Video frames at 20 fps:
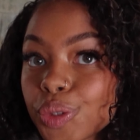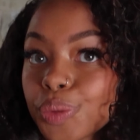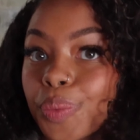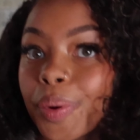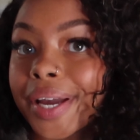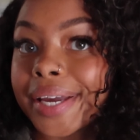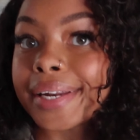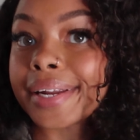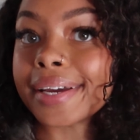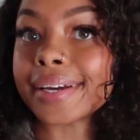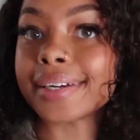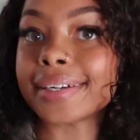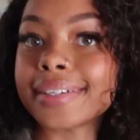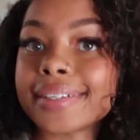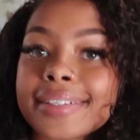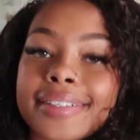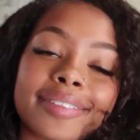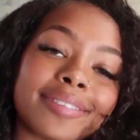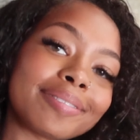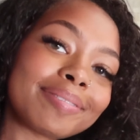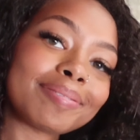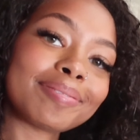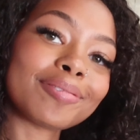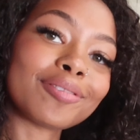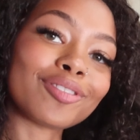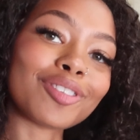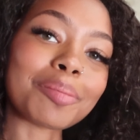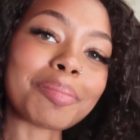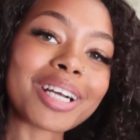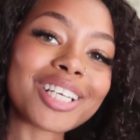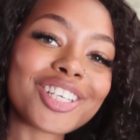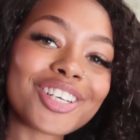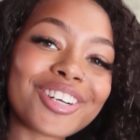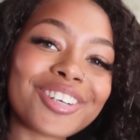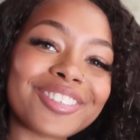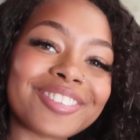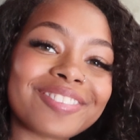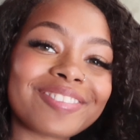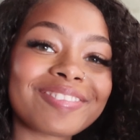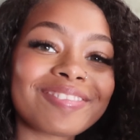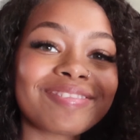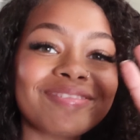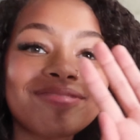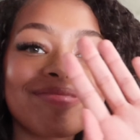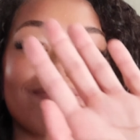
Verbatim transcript: Just waiting for my time.